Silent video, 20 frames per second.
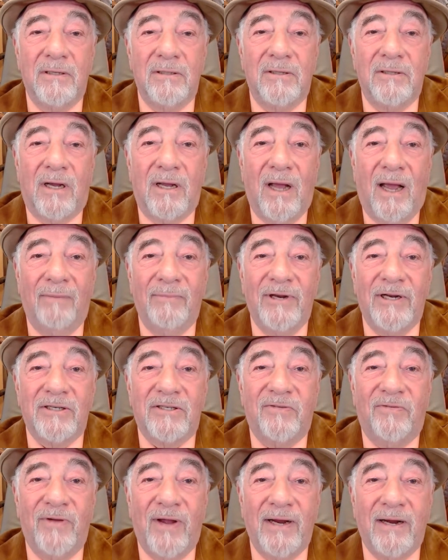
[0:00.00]
the
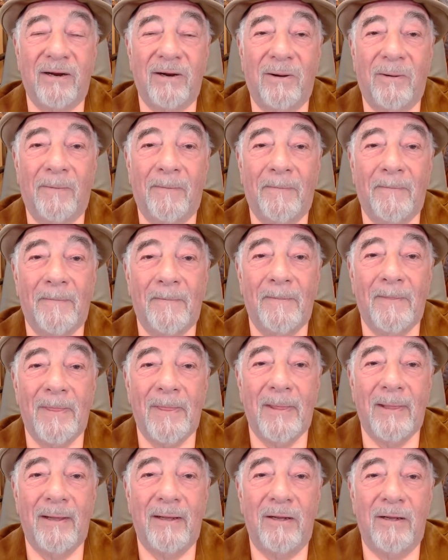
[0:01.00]
communist faker,
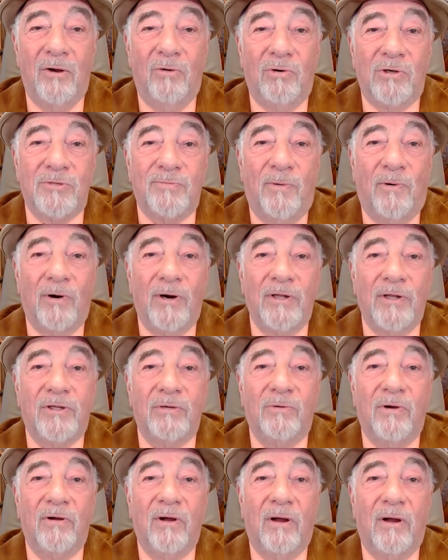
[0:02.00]
who was born
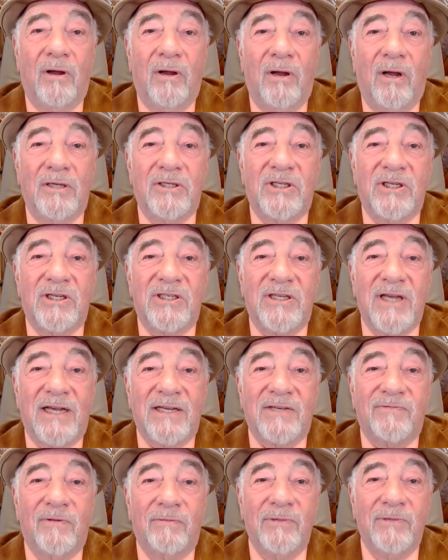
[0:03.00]
into a, a
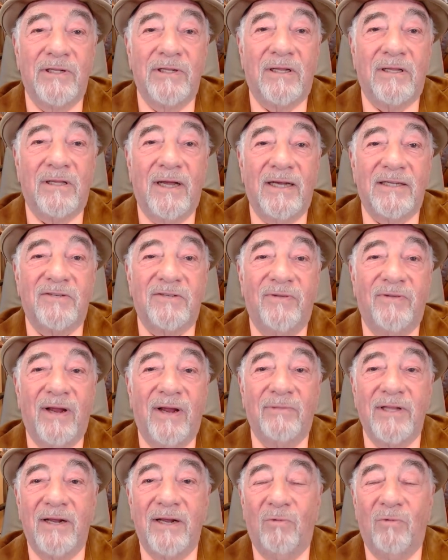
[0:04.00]
successful middle class
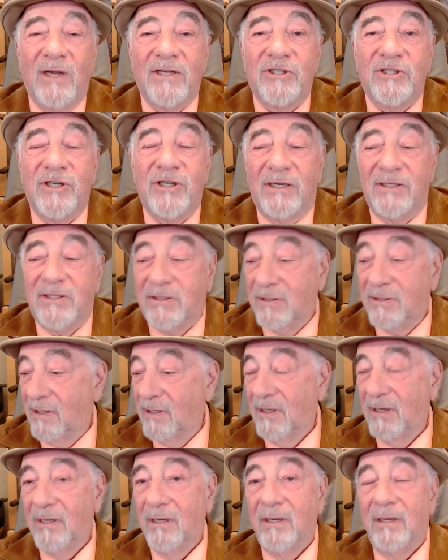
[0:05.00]
family in
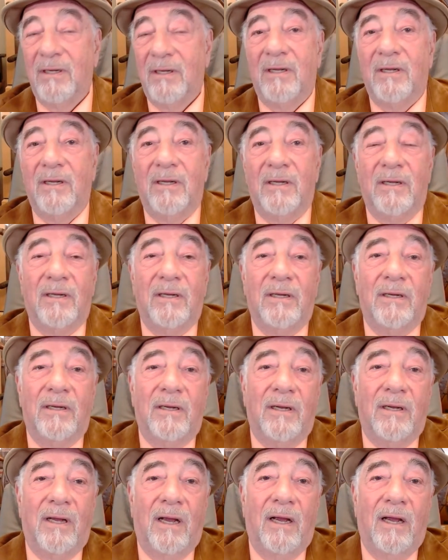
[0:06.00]
Westchester,
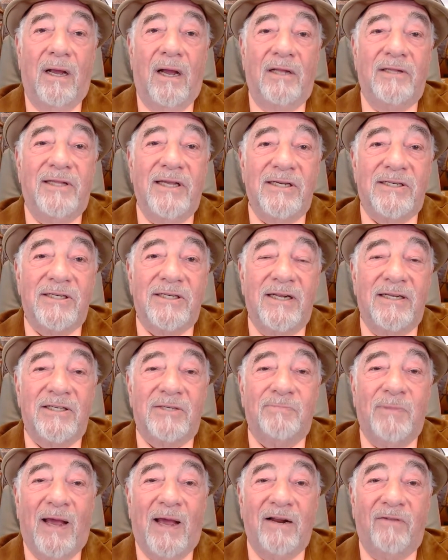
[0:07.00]
a, a decent
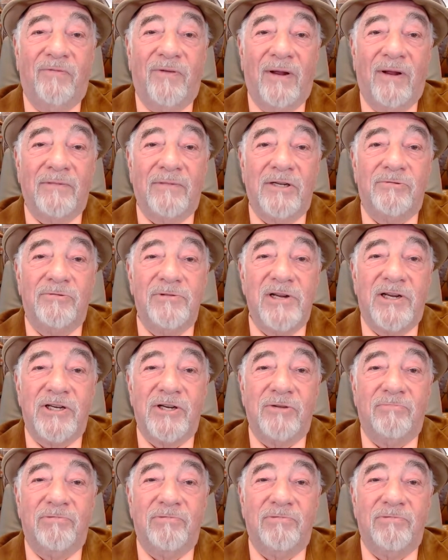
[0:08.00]
Hispanic family. She, she